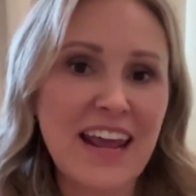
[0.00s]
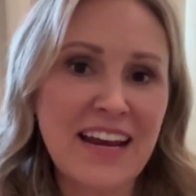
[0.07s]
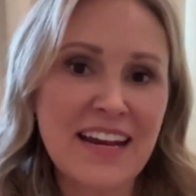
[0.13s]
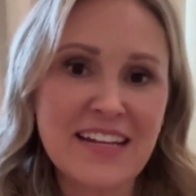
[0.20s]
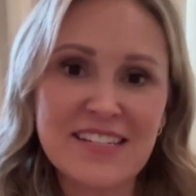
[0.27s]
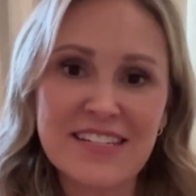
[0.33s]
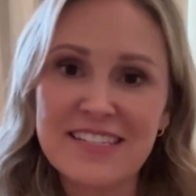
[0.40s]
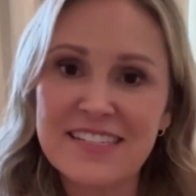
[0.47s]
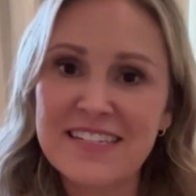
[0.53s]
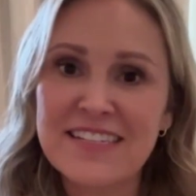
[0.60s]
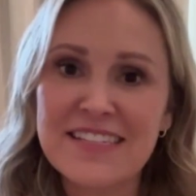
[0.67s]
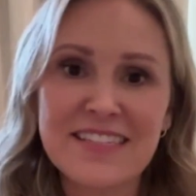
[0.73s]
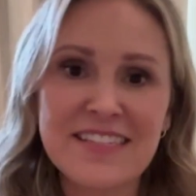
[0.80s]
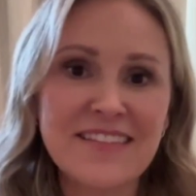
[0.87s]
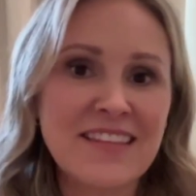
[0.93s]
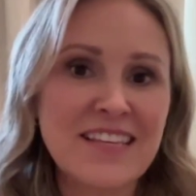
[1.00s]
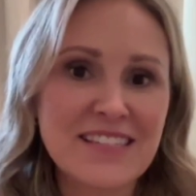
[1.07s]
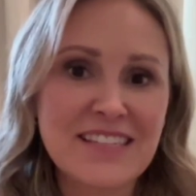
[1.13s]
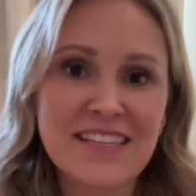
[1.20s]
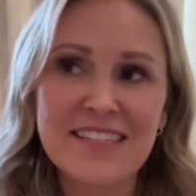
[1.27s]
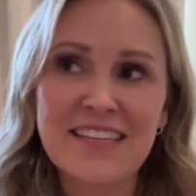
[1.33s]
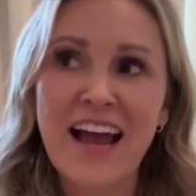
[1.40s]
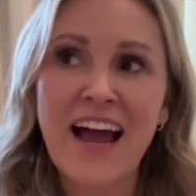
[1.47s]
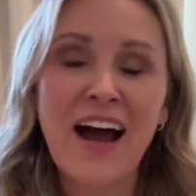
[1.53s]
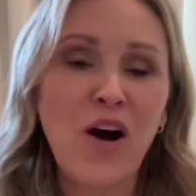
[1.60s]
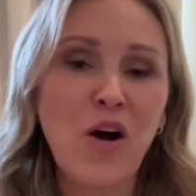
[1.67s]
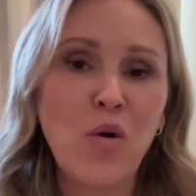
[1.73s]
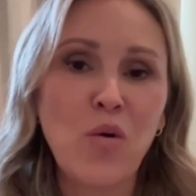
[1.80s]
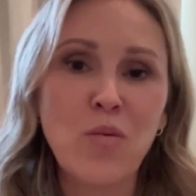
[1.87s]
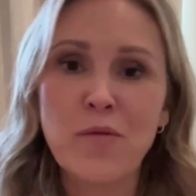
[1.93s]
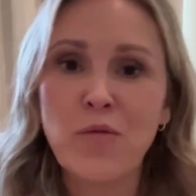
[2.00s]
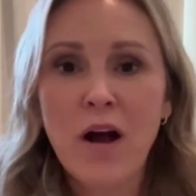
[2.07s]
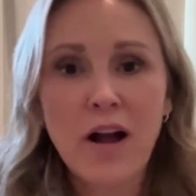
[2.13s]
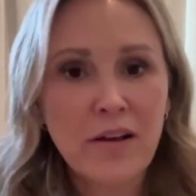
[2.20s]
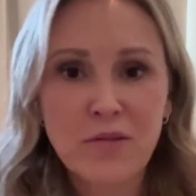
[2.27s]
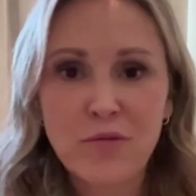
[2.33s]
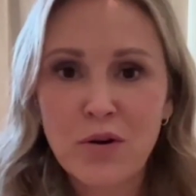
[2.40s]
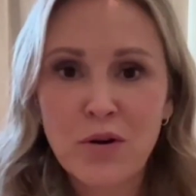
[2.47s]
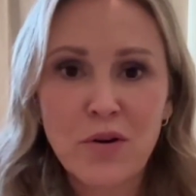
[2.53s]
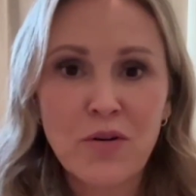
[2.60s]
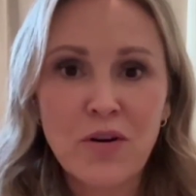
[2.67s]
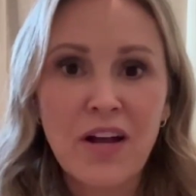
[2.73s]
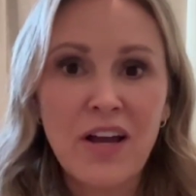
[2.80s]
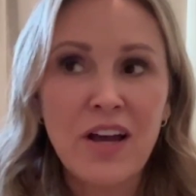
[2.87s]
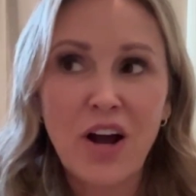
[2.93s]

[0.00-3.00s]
And it just is, this is how we walk through